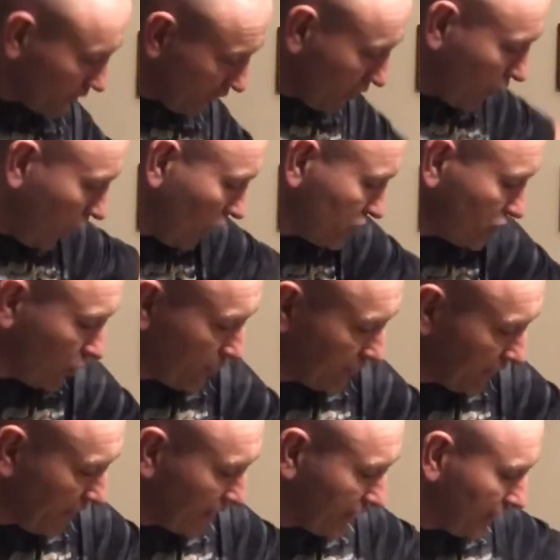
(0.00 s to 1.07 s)
Also with
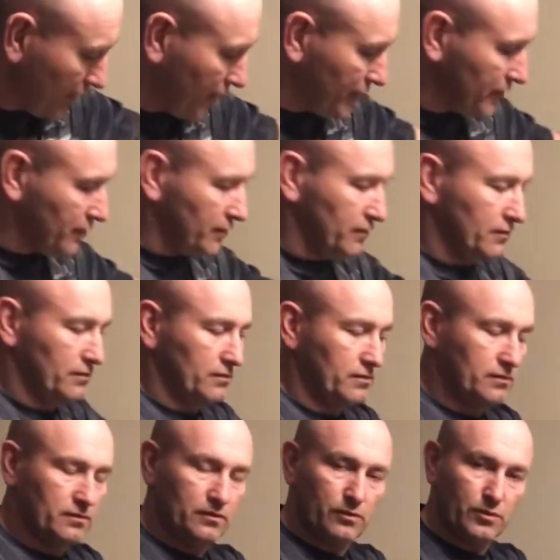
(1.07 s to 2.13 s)
that kit,
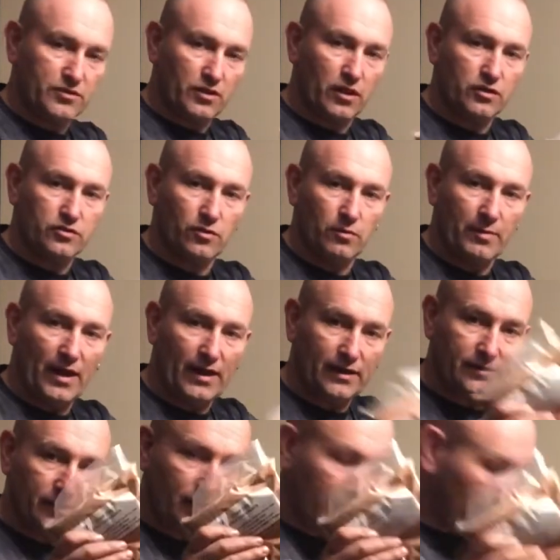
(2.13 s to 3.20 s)
there was also a bag of
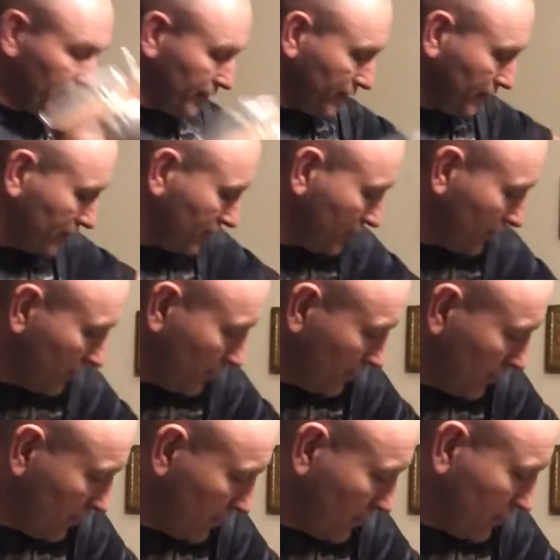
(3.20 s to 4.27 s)
dye
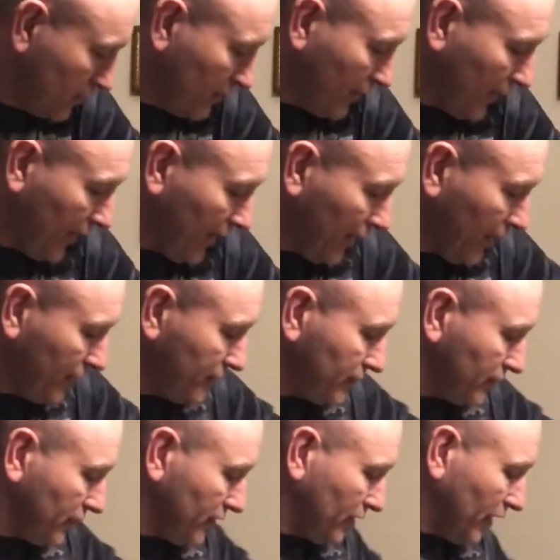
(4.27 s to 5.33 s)
and
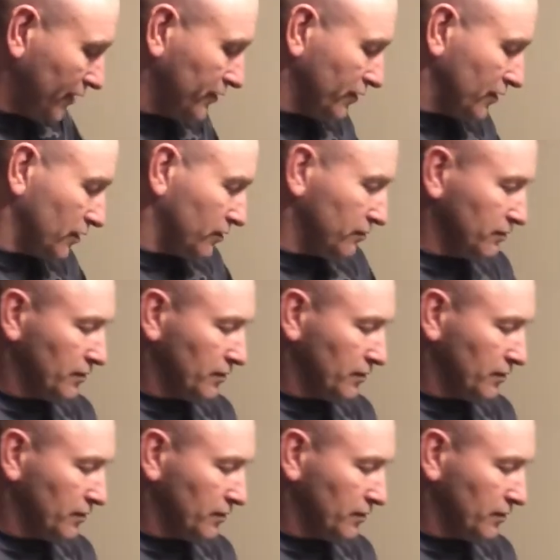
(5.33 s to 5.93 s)
another